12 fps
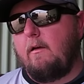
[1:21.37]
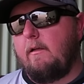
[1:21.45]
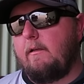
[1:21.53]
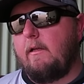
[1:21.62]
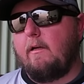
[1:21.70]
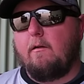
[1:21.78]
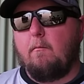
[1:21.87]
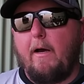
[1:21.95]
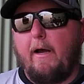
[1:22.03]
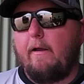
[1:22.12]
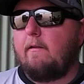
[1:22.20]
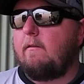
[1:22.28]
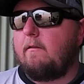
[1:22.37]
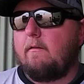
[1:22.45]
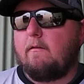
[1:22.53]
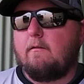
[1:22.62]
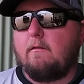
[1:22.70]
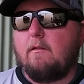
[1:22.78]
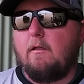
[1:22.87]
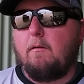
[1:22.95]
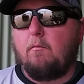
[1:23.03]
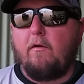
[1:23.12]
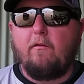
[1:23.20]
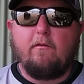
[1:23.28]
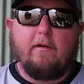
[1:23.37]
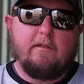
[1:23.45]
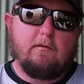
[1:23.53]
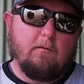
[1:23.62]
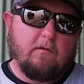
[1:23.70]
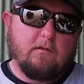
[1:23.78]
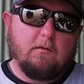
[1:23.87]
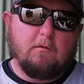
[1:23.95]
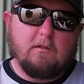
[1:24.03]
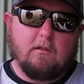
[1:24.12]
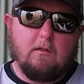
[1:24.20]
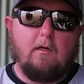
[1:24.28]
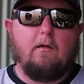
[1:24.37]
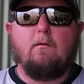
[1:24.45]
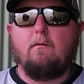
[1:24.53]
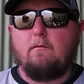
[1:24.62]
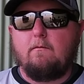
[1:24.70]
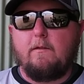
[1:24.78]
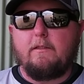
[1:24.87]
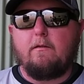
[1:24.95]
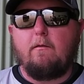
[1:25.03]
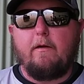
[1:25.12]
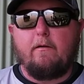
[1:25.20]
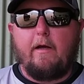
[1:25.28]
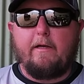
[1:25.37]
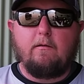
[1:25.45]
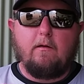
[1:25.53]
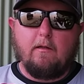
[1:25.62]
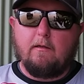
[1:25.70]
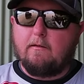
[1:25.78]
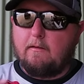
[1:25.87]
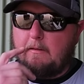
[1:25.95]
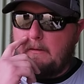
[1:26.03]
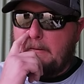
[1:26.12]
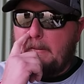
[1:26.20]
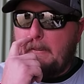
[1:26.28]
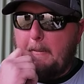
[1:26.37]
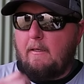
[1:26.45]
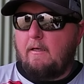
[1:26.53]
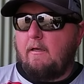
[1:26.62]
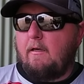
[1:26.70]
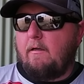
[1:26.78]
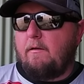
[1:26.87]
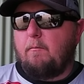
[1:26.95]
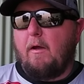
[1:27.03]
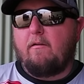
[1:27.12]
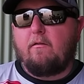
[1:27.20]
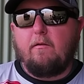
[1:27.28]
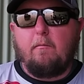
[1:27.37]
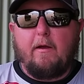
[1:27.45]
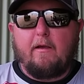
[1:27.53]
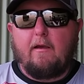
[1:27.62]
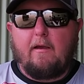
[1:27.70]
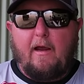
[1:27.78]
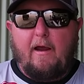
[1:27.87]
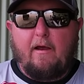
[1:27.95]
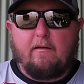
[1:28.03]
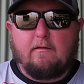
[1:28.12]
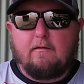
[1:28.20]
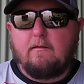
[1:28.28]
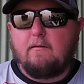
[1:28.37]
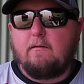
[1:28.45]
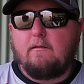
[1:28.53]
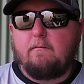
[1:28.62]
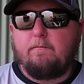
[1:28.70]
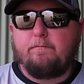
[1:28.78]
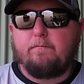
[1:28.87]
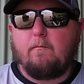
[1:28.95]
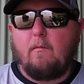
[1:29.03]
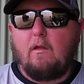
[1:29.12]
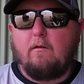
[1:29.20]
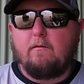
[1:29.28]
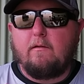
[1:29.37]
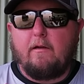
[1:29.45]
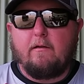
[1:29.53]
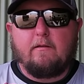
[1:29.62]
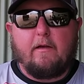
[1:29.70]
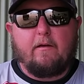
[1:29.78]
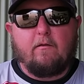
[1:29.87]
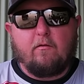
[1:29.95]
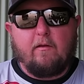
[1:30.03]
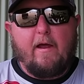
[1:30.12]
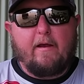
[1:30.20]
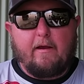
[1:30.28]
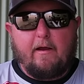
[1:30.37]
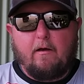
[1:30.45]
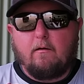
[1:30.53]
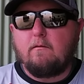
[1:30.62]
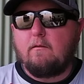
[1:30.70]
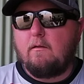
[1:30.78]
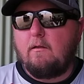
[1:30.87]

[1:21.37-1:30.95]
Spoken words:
in getting the bites. The presentation was super slow fishing around hydrilla. You basically make a cast, take your slack out,